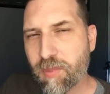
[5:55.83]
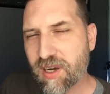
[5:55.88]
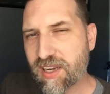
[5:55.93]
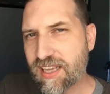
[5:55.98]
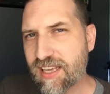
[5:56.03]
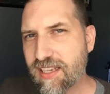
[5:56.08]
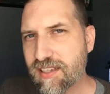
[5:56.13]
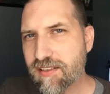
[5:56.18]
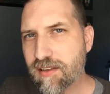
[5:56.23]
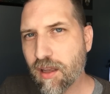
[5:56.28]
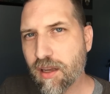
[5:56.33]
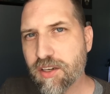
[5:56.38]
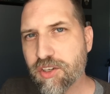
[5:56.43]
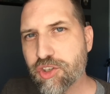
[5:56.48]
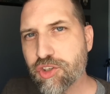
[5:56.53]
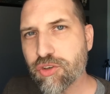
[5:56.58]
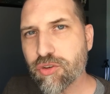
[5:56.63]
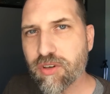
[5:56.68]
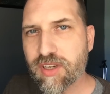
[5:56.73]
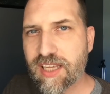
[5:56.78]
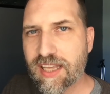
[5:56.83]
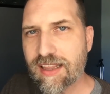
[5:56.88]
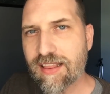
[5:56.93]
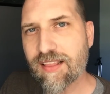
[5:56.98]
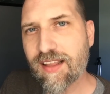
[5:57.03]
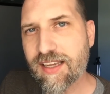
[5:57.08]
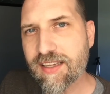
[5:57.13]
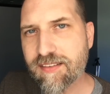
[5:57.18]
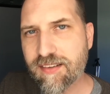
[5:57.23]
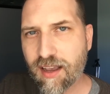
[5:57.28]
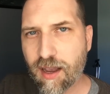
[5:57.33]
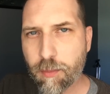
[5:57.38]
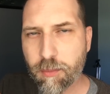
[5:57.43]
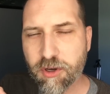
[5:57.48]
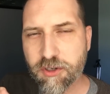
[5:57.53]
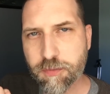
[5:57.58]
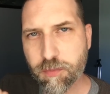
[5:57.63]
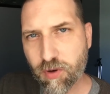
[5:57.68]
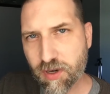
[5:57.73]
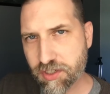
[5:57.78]
But he's not sure he likes how
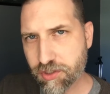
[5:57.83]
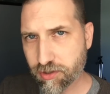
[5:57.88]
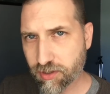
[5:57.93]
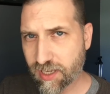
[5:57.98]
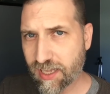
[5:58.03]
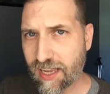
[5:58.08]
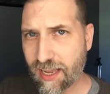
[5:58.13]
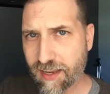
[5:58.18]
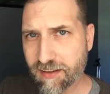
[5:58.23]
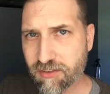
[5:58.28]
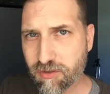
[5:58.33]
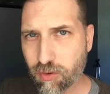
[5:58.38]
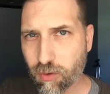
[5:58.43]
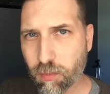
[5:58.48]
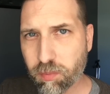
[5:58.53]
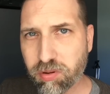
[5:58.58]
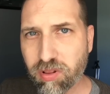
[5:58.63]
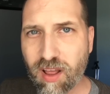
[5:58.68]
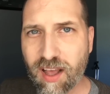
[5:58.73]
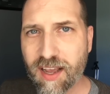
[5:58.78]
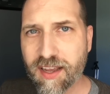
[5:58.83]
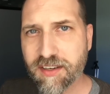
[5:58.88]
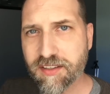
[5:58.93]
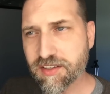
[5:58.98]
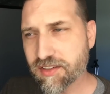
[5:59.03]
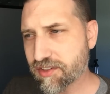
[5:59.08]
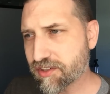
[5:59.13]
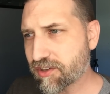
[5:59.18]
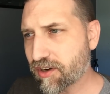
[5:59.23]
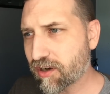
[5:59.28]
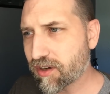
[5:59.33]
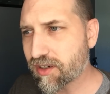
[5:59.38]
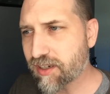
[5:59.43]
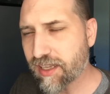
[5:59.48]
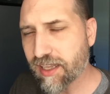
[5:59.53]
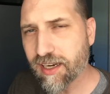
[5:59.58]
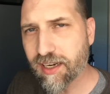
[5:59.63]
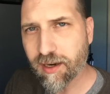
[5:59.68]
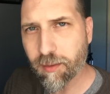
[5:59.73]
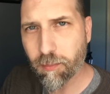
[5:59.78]
much pressure he has to apply to start
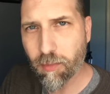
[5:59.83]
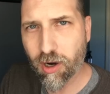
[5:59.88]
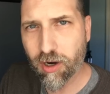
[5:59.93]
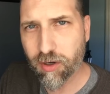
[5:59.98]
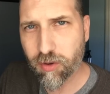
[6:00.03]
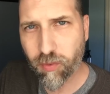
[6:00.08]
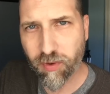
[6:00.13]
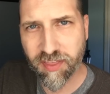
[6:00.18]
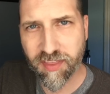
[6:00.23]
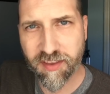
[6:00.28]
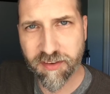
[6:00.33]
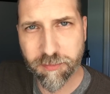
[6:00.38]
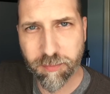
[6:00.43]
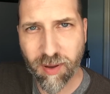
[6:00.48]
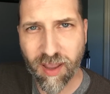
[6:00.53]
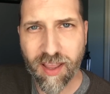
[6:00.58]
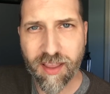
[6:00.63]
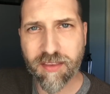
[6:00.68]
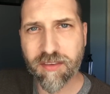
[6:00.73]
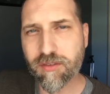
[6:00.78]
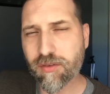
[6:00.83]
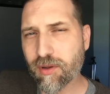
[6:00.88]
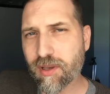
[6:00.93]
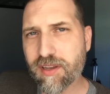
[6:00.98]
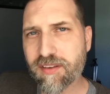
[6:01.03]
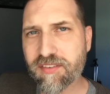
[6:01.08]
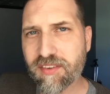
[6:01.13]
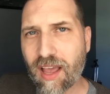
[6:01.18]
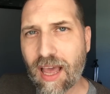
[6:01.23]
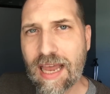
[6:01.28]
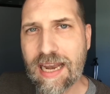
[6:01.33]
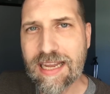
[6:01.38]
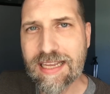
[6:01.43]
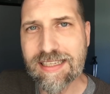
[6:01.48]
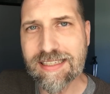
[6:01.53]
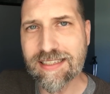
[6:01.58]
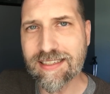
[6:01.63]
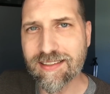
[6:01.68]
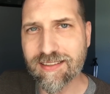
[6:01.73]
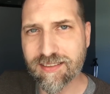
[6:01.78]
getting a mark with his pen, so I
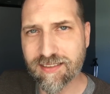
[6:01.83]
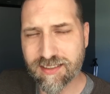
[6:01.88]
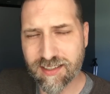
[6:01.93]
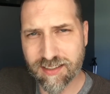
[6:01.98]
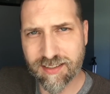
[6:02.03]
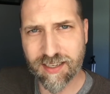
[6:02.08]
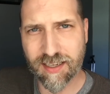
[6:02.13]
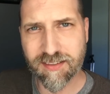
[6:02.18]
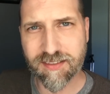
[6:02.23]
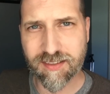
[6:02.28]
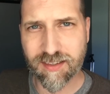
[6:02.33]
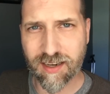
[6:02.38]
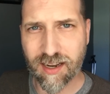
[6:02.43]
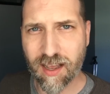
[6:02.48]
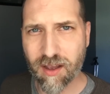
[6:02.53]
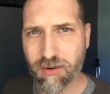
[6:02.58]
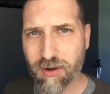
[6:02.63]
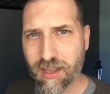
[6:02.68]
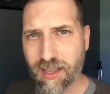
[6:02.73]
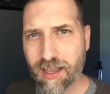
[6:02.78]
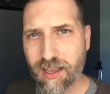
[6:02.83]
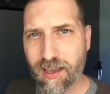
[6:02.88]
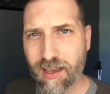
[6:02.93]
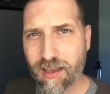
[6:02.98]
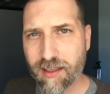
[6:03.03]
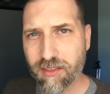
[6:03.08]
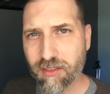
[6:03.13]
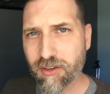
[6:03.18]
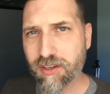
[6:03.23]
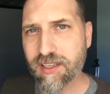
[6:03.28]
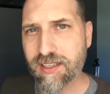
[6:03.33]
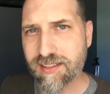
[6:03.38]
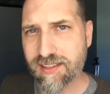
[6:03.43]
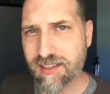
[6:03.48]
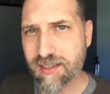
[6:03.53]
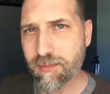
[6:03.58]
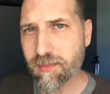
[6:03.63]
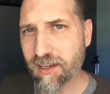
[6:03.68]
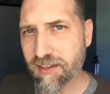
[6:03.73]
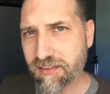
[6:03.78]
decided to test it out and look and
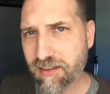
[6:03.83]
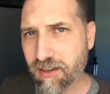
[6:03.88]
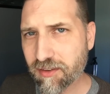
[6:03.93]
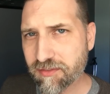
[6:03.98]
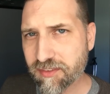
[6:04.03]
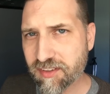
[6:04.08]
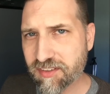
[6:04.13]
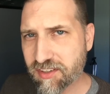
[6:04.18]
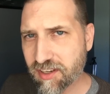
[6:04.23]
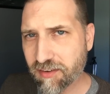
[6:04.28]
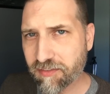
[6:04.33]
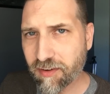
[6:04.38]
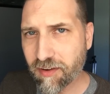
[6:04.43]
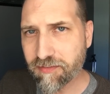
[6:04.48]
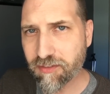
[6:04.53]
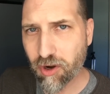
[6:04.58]
see myself to see if I've